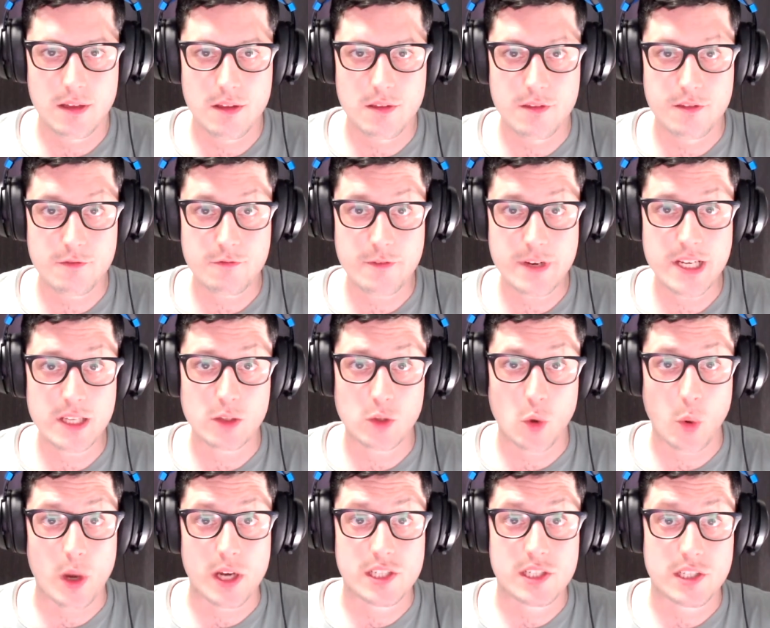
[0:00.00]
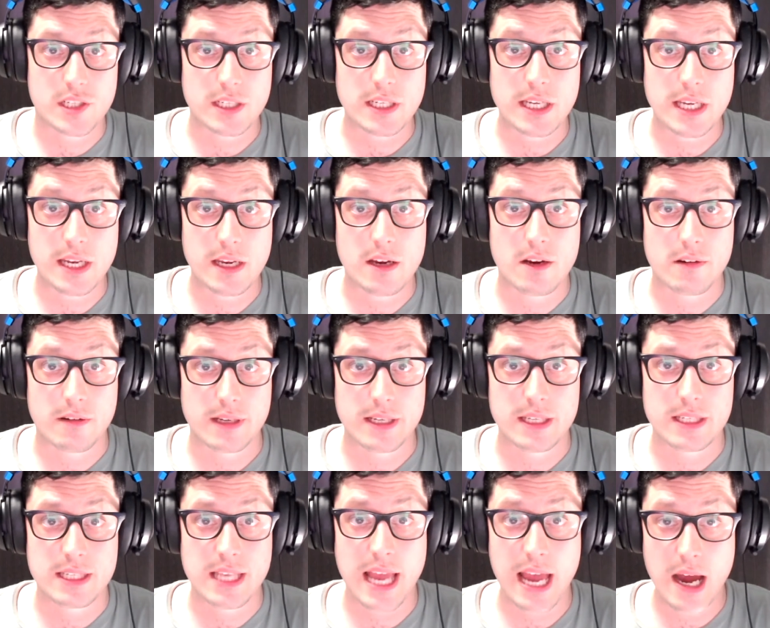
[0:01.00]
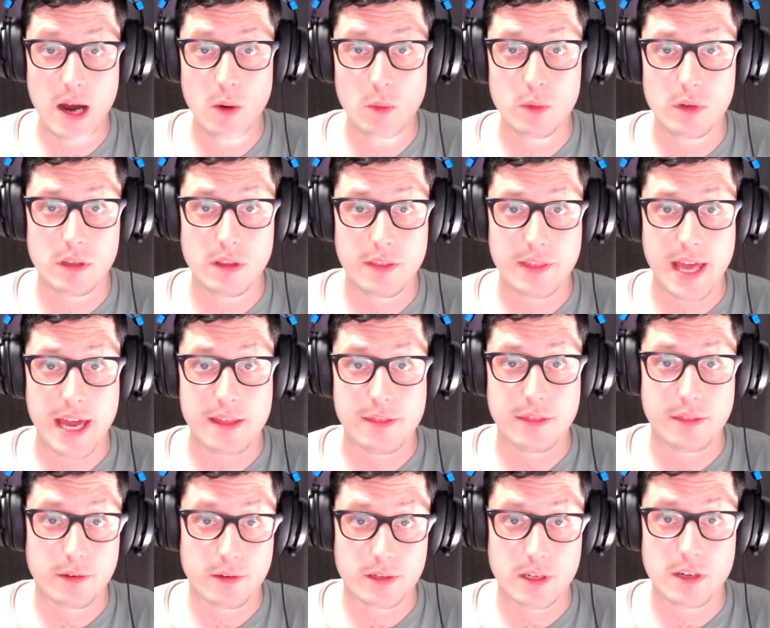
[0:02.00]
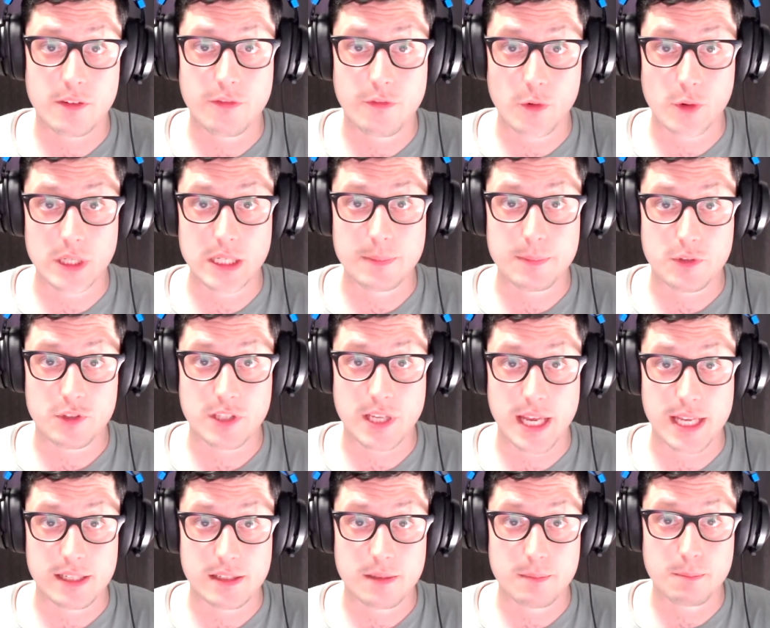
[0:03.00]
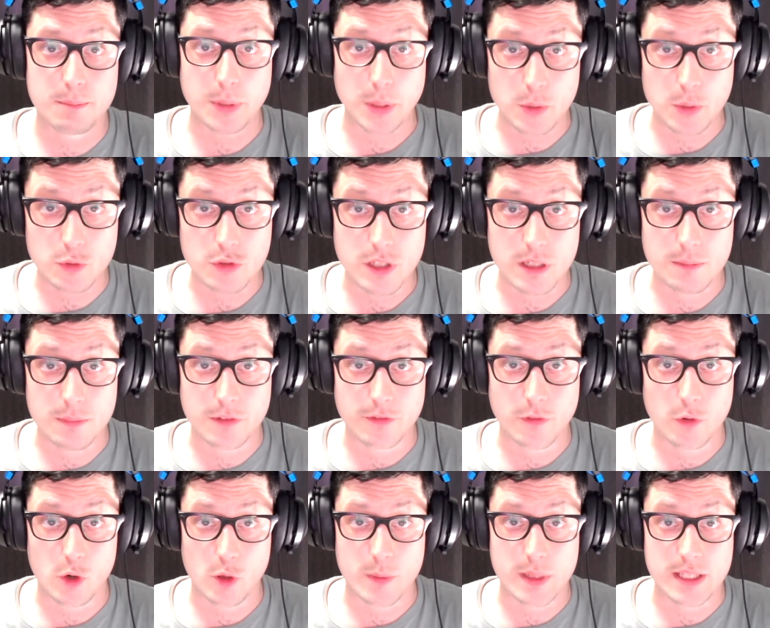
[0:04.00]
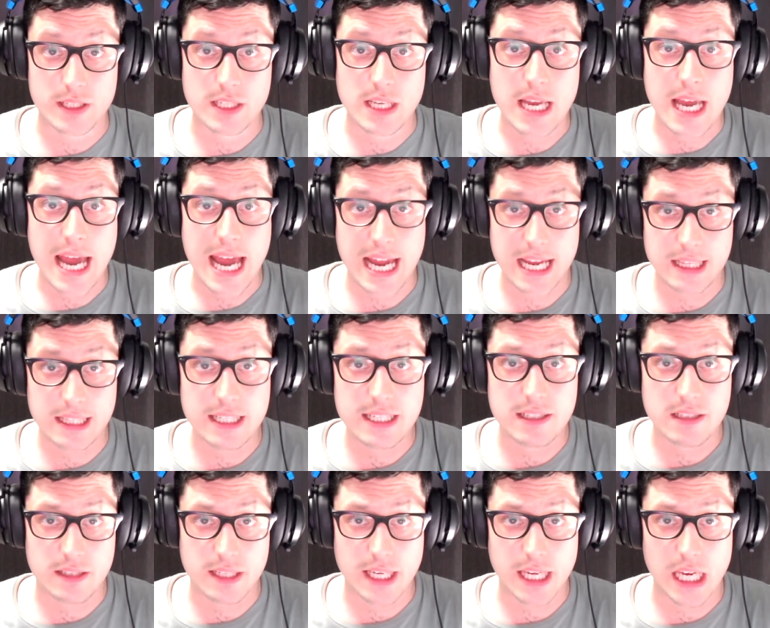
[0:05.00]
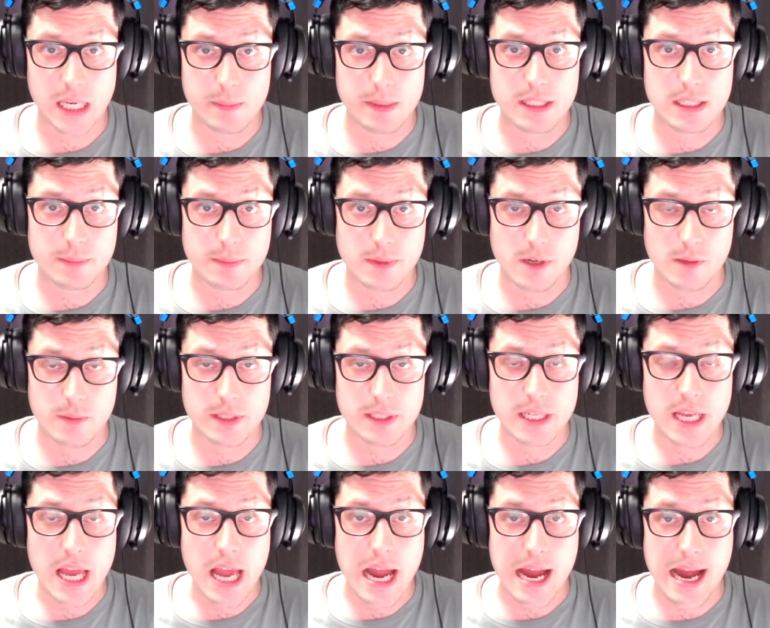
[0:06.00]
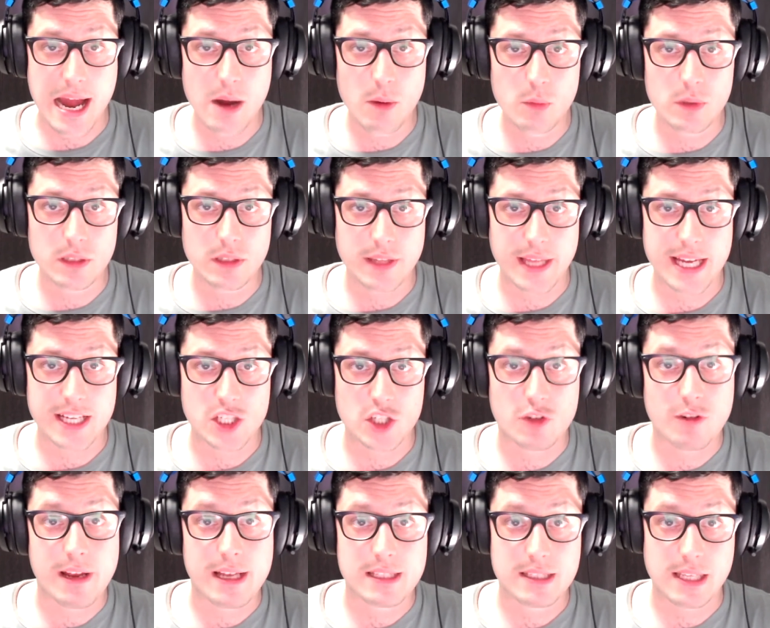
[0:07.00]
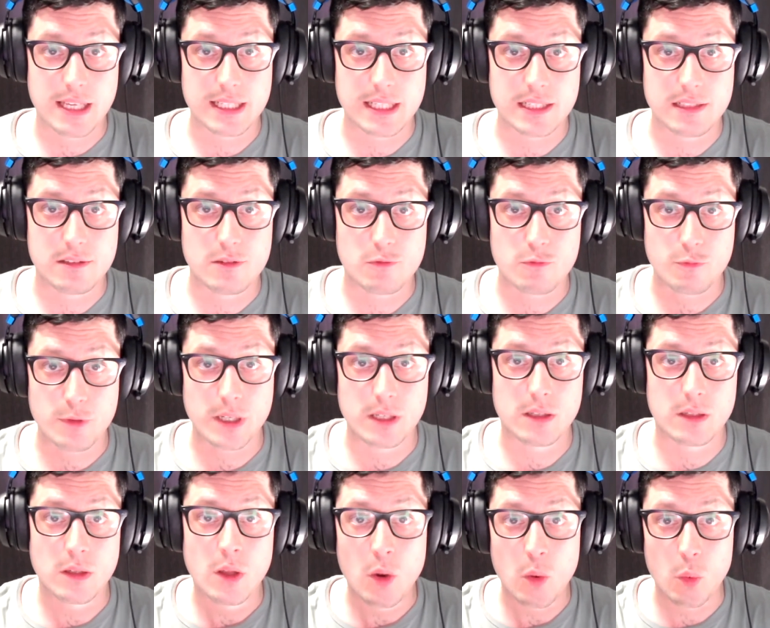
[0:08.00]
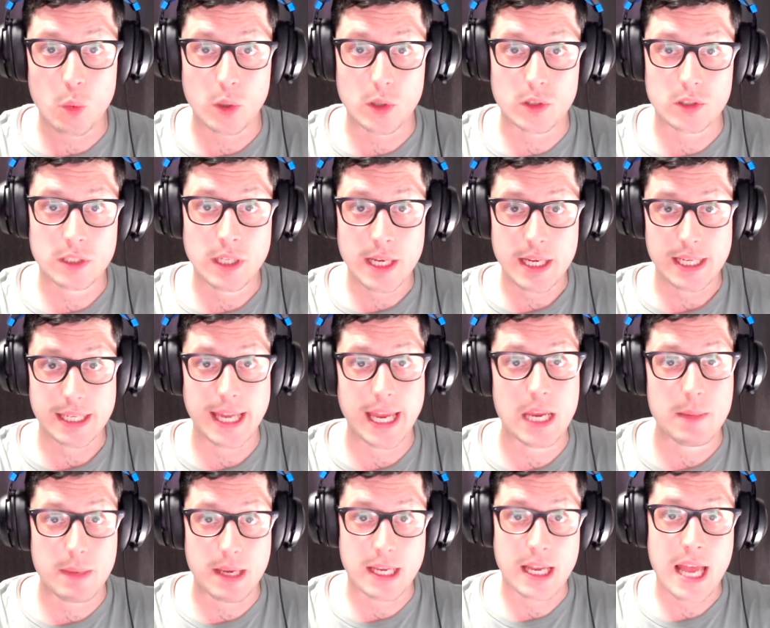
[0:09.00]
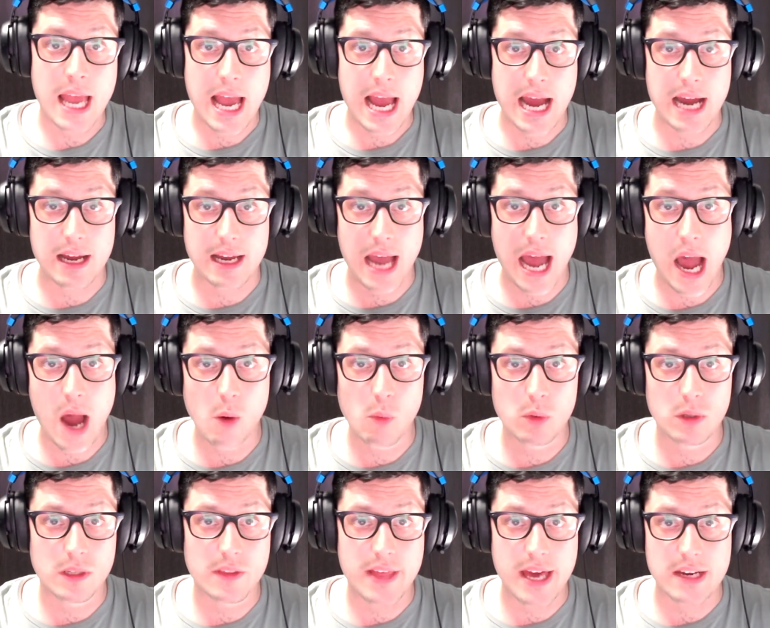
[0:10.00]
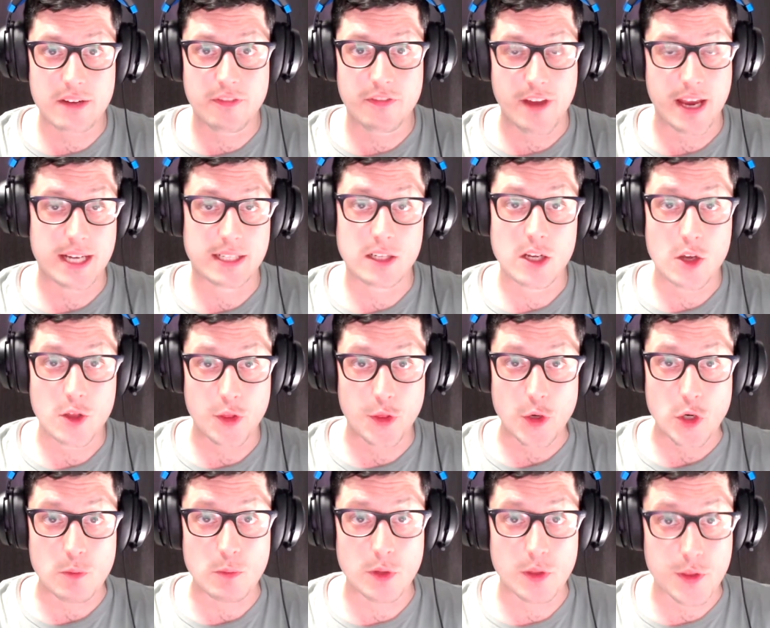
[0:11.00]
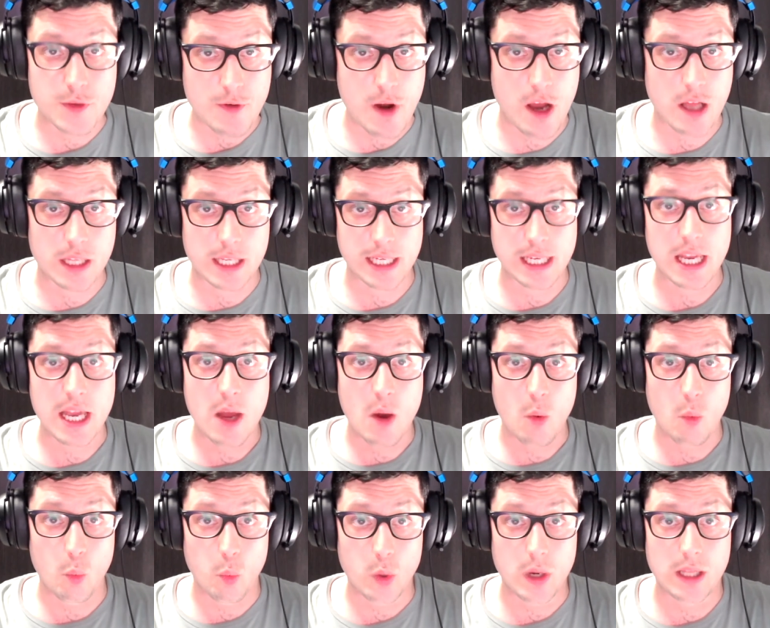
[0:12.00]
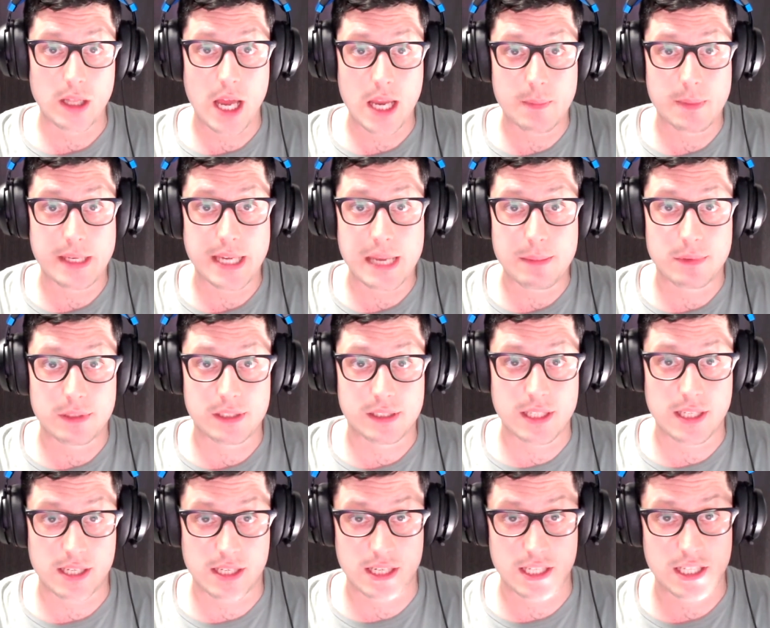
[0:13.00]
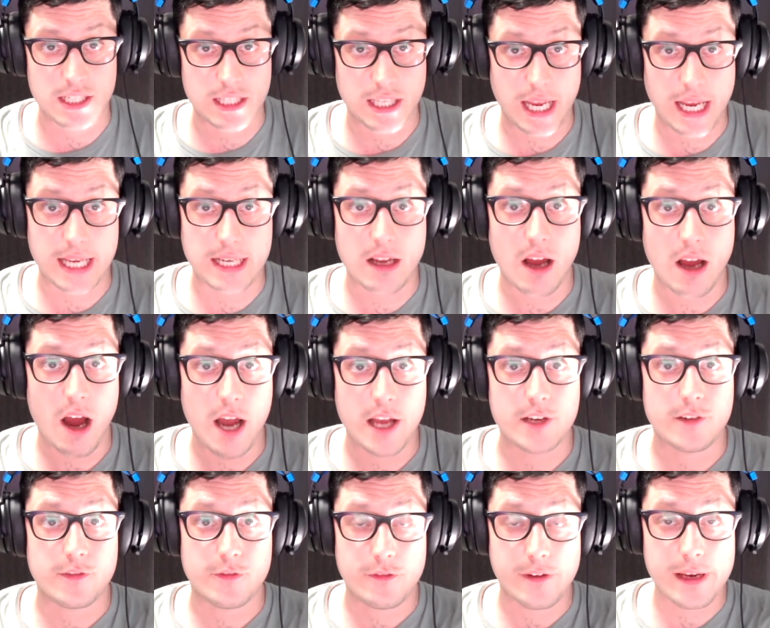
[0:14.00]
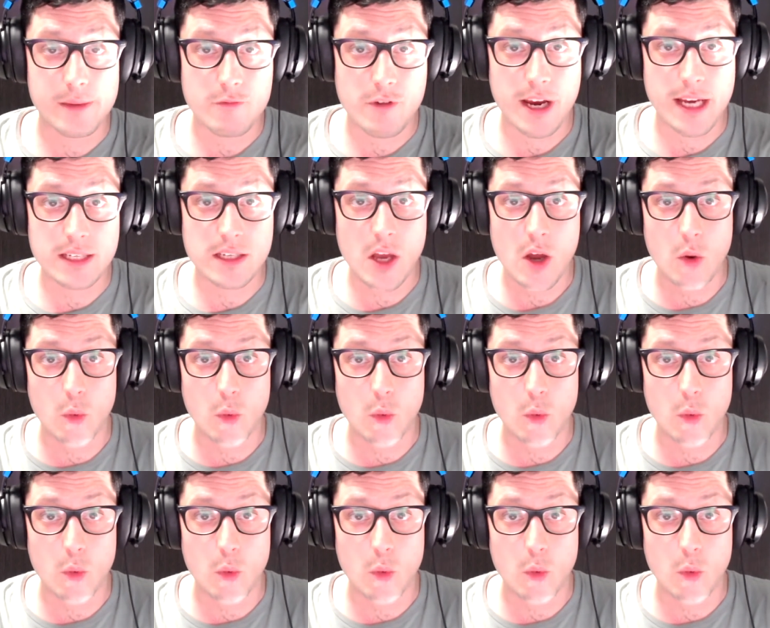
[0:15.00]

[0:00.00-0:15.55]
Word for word: The real question here is how will that 30 to 40% boost in performance, at least in the gaming department, how will that translate into real world gaming? How will that affect thermal throttling? Will I be able to sustain higher frame rate?